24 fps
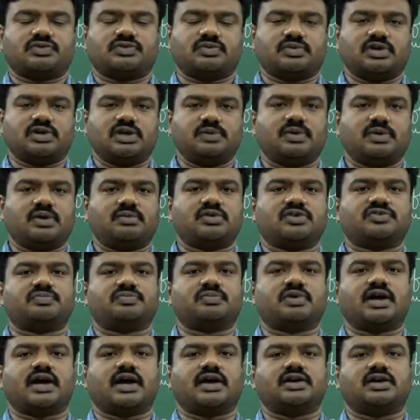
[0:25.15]
from the Department
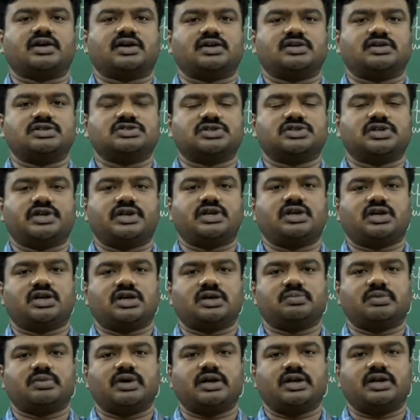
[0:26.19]
of Mechanical Engineering,
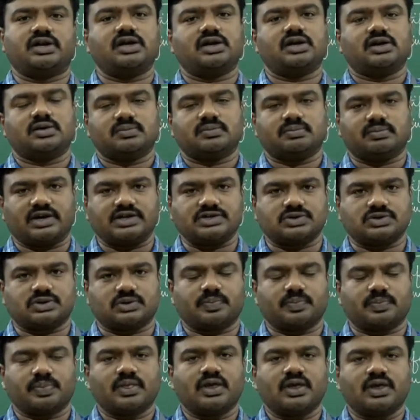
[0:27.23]
MIT, Mysore.